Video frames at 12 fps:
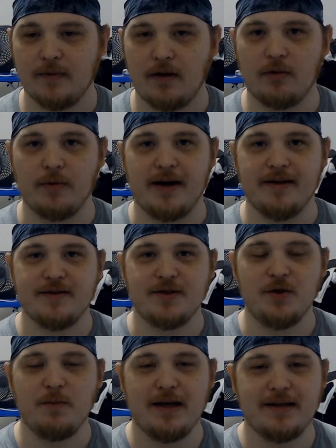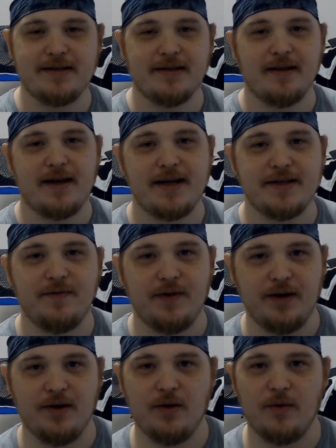Alright, so you made it to the last
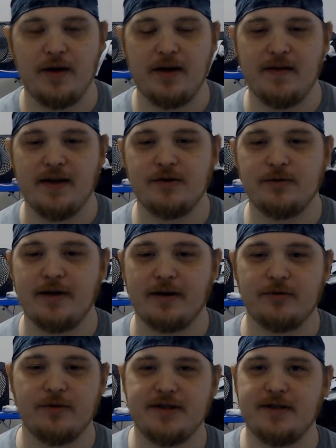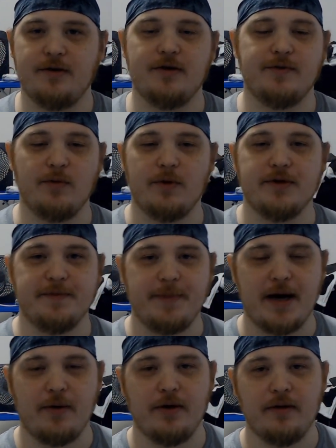video in the introductory series for Words of
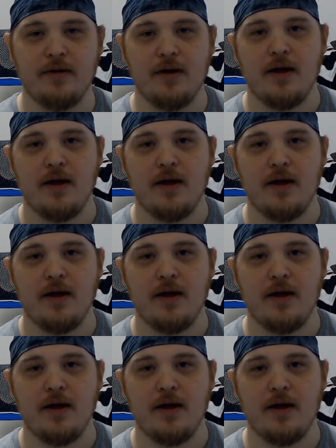Power.